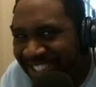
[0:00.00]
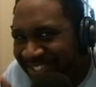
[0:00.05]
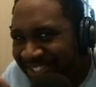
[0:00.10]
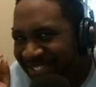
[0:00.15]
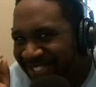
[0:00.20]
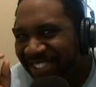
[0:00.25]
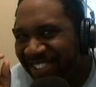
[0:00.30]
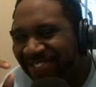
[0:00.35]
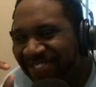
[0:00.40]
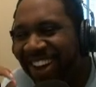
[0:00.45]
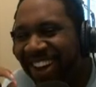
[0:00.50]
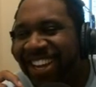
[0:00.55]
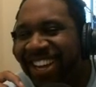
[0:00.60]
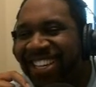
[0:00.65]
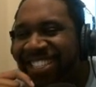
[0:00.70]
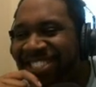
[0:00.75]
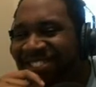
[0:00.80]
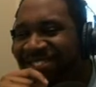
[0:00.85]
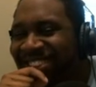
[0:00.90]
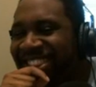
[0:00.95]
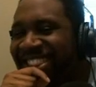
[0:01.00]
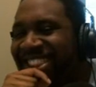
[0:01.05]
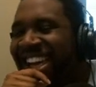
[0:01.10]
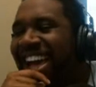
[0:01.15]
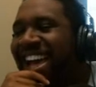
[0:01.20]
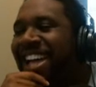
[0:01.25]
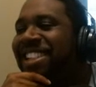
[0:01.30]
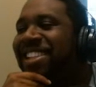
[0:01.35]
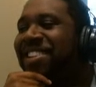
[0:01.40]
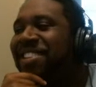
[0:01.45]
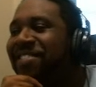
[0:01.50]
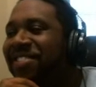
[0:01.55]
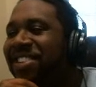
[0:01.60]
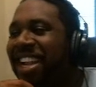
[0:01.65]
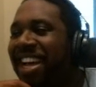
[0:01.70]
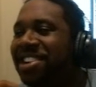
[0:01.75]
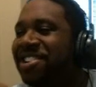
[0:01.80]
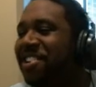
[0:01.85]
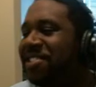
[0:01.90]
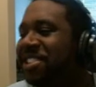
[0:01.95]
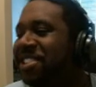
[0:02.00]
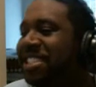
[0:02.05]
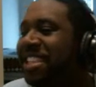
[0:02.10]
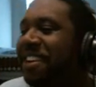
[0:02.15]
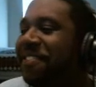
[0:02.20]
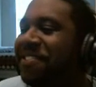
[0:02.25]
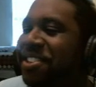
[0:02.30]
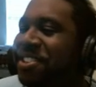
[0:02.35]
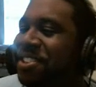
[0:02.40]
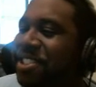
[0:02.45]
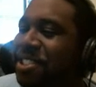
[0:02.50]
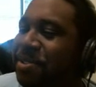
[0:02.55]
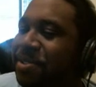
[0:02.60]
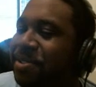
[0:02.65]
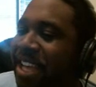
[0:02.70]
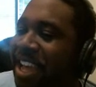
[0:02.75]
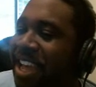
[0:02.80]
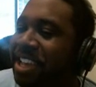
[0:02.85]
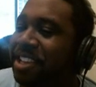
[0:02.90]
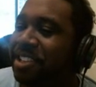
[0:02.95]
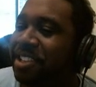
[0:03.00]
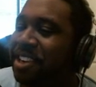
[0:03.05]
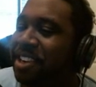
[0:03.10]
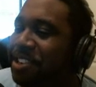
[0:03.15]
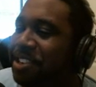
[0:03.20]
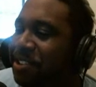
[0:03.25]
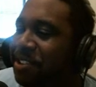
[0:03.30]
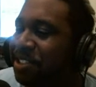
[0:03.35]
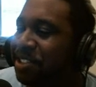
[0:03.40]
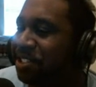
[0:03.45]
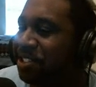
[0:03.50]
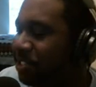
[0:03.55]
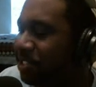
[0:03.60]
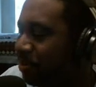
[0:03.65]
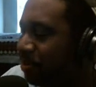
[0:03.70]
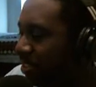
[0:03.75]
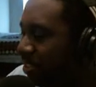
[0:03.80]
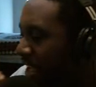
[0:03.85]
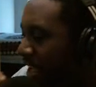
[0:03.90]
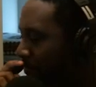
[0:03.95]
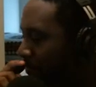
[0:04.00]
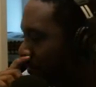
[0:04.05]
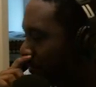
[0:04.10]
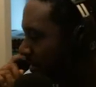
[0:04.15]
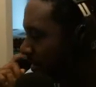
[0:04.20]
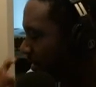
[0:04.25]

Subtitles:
bit biased with that. But I know it's definitely used with Angular. I know it's used with Ember,